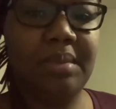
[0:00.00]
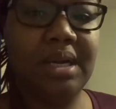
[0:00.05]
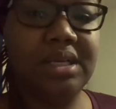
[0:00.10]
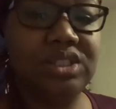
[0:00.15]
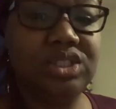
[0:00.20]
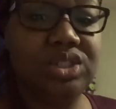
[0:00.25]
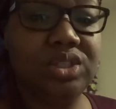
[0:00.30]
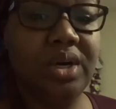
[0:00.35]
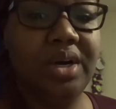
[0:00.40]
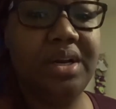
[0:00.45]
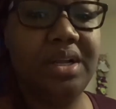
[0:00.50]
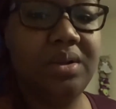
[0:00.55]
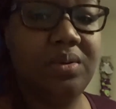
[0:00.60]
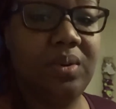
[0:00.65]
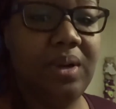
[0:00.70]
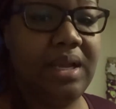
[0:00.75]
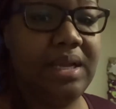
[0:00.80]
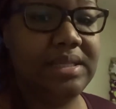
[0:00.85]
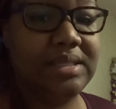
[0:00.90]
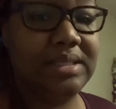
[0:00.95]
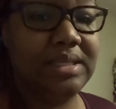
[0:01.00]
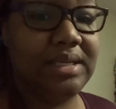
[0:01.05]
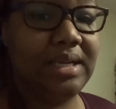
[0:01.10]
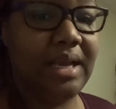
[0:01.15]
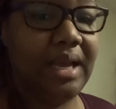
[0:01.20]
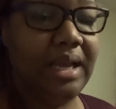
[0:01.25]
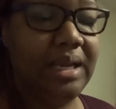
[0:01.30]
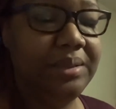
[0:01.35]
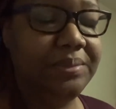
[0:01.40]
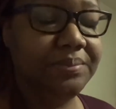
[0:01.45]
starting weight
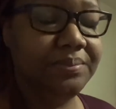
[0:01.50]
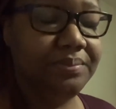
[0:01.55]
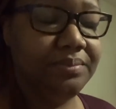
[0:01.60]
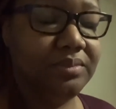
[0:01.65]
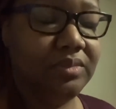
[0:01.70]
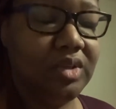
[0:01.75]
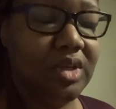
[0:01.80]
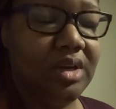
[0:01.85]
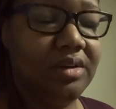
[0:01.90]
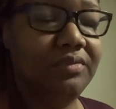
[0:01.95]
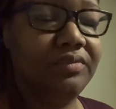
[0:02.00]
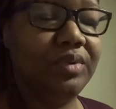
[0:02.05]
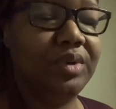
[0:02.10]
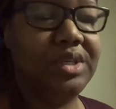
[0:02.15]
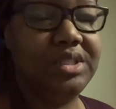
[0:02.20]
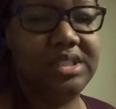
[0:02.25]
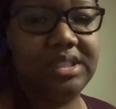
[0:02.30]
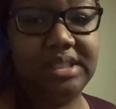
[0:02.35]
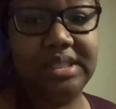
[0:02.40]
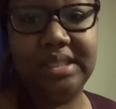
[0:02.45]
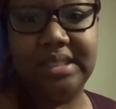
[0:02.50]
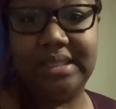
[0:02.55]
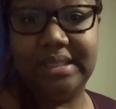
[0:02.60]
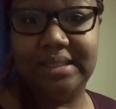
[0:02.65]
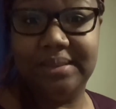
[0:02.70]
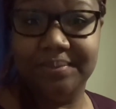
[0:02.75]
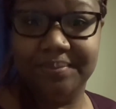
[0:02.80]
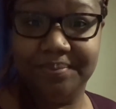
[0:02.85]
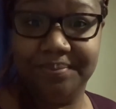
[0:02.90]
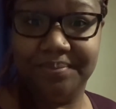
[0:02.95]
today,
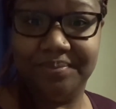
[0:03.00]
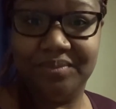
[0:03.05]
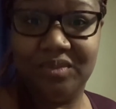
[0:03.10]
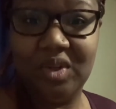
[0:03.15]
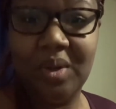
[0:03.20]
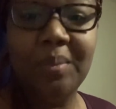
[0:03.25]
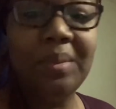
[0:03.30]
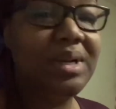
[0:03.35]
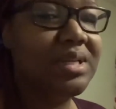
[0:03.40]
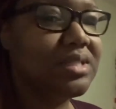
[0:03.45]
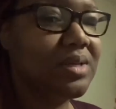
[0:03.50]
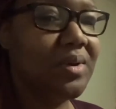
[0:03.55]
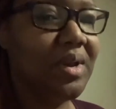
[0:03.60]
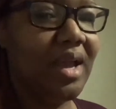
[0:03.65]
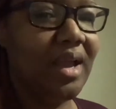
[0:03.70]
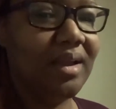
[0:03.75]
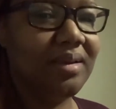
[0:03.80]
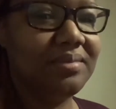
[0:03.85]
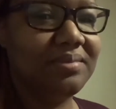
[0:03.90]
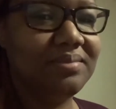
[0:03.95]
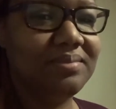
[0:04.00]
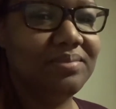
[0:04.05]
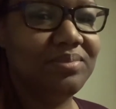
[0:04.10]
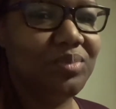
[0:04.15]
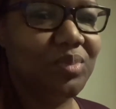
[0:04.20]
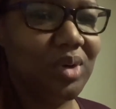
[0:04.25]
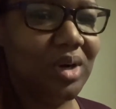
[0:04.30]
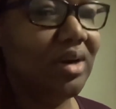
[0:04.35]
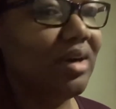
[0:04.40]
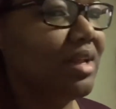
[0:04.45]
unfortunately, but it's okay.
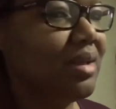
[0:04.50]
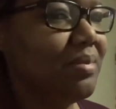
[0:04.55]
We're going to get